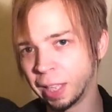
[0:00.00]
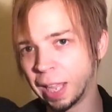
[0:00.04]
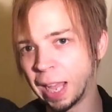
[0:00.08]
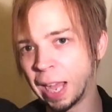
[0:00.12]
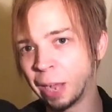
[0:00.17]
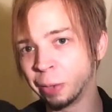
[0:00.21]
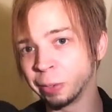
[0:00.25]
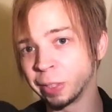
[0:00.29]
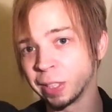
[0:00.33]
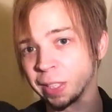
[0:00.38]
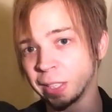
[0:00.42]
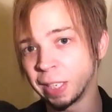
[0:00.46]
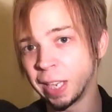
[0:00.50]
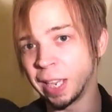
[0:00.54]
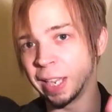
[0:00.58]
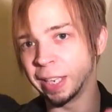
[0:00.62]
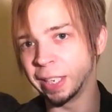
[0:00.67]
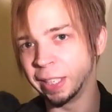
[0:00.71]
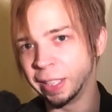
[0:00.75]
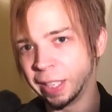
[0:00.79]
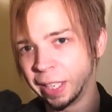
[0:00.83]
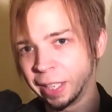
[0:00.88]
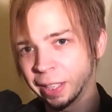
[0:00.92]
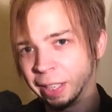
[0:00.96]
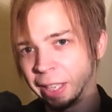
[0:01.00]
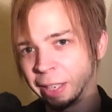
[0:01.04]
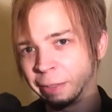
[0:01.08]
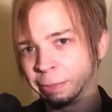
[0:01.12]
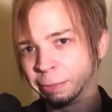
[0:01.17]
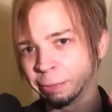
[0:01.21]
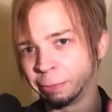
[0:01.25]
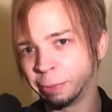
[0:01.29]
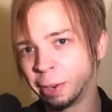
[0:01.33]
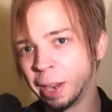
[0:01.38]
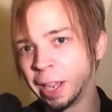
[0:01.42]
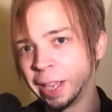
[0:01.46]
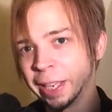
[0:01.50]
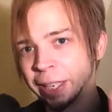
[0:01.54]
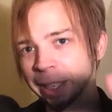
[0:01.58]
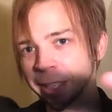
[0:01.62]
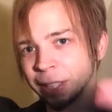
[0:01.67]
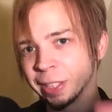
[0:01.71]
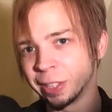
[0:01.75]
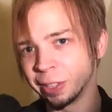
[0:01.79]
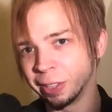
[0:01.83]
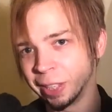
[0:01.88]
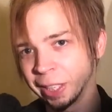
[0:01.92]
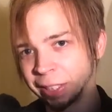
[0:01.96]
outside and they like fry
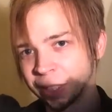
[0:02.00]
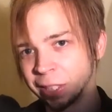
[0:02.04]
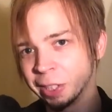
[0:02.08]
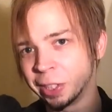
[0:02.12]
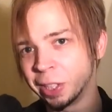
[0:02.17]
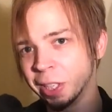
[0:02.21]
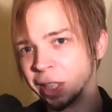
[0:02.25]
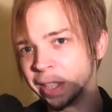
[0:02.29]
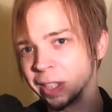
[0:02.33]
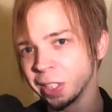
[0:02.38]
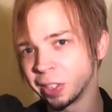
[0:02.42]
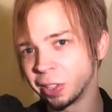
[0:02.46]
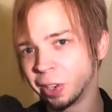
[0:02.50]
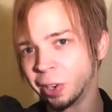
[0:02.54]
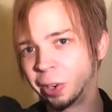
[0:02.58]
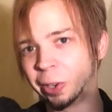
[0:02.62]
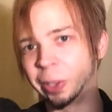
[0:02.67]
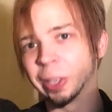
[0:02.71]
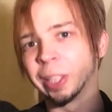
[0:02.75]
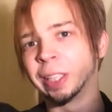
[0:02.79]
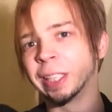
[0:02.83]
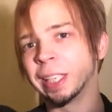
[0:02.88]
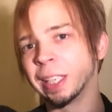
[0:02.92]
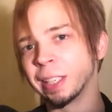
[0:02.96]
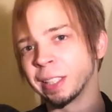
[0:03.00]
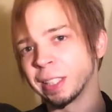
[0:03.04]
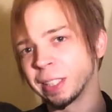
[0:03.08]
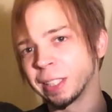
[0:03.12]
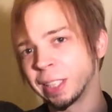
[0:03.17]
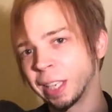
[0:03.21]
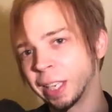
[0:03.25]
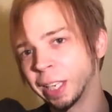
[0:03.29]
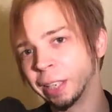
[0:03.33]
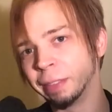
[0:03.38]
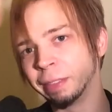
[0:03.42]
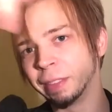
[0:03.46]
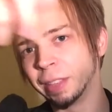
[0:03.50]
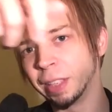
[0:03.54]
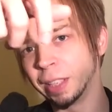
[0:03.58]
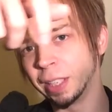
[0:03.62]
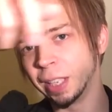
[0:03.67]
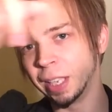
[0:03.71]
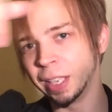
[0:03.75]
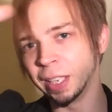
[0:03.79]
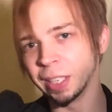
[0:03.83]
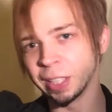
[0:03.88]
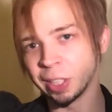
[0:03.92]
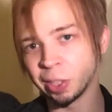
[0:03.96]
it, so like the cheese is hard on the outside of
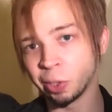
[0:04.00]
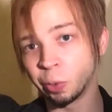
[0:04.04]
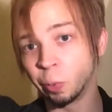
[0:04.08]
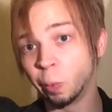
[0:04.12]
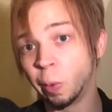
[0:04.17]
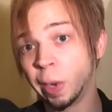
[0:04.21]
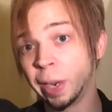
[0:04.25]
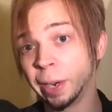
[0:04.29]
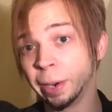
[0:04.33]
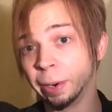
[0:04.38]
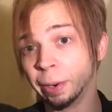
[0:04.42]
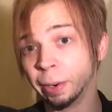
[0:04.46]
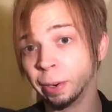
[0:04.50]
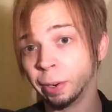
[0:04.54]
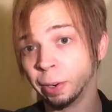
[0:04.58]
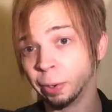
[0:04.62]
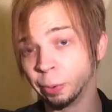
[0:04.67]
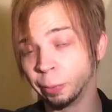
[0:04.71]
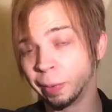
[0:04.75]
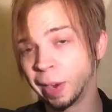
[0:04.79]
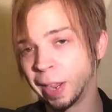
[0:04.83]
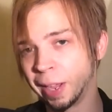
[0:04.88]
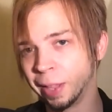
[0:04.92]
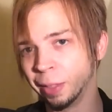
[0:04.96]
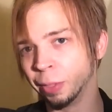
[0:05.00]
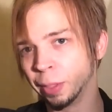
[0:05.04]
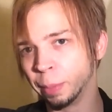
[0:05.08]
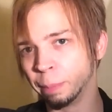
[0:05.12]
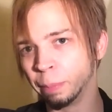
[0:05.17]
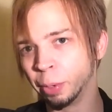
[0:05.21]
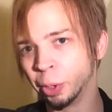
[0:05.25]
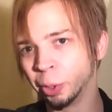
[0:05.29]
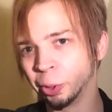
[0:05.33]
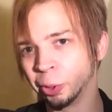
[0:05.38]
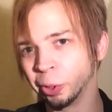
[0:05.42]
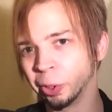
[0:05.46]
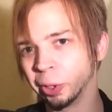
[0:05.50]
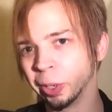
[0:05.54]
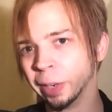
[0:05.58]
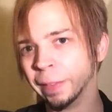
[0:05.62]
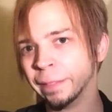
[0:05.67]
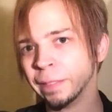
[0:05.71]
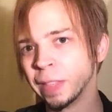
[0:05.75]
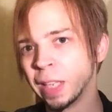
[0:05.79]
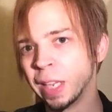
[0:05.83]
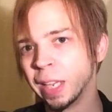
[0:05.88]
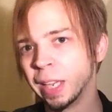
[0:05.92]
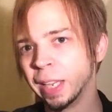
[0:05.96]
in a square around the burger,
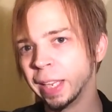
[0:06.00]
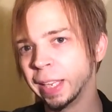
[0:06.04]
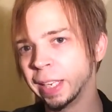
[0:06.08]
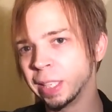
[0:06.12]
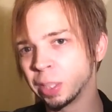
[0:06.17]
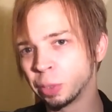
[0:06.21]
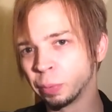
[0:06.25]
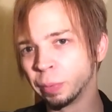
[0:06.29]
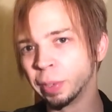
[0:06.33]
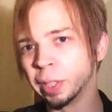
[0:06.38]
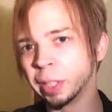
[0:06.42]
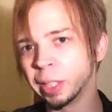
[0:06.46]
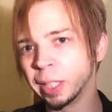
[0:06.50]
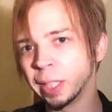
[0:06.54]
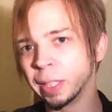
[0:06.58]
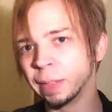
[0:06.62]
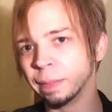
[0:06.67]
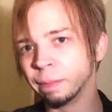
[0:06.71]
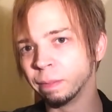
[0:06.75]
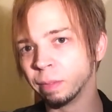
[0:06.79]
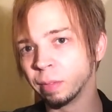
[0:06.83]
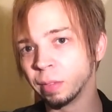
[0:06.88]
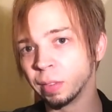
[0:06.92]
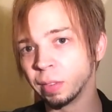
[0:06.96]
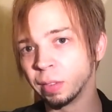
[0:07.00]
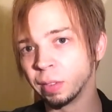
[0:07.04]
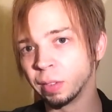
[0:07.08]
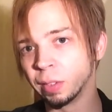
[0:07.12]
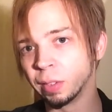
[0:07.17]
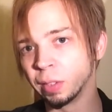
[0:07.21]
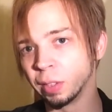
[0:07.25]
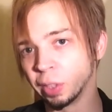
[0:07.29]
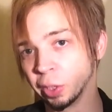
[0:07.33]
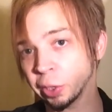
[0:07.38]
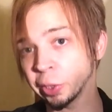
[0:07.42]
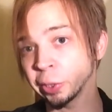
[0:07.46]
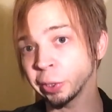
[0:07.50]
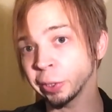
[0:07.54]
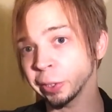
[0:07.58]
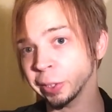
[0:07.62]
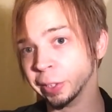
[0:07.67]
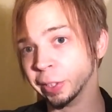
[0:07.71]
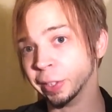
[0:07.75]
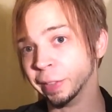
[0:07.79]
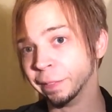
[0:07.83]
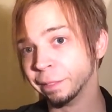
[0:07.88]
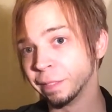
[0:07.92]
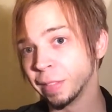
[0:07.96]
and it's really
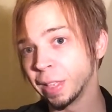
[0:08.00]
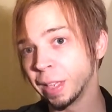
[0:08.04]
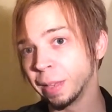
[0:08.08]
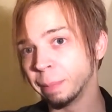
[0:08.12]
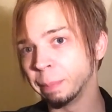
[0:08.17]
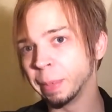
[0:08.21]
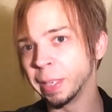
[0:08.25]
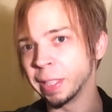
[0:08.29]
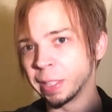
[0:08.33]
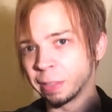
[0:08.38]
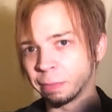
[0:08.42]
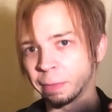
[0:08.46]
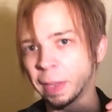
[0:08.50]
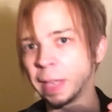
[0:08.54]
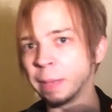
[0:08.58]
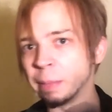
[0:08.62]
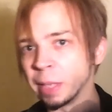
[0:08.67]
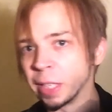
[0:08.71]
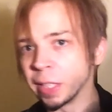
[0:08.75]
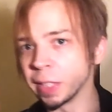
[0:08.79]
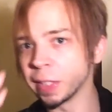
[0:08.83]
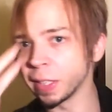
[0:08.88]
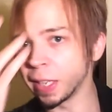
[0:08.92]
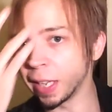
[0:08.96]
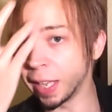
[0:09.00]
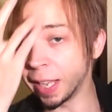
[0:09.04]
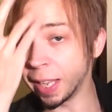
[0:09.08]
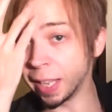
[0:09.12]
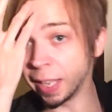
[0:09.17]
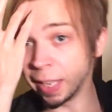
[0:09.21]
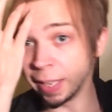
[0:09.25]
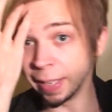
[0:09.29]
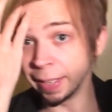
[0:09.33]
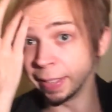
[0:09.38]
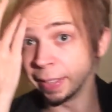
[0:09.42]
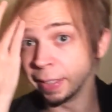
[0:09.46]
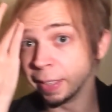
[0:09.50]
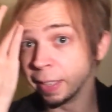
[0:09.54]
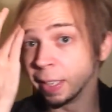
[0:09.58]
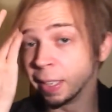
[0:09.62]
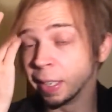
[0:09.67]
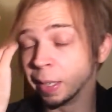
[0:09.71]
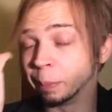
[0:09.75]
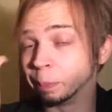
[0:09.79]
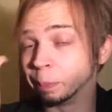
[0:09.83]
good, but it's famous. And